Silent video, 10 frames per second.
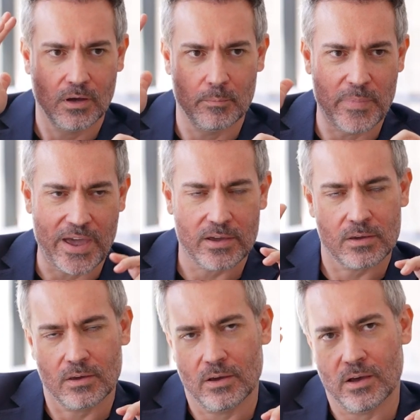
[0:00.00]

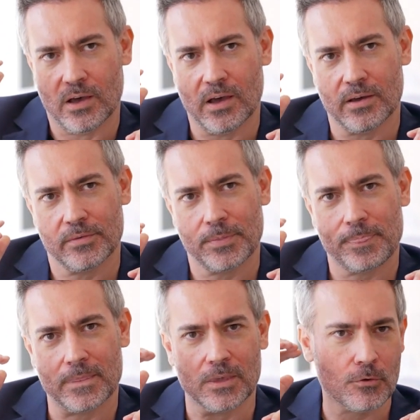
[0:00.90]
back,
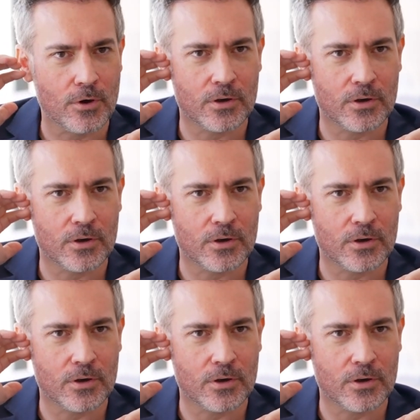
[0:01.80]
you're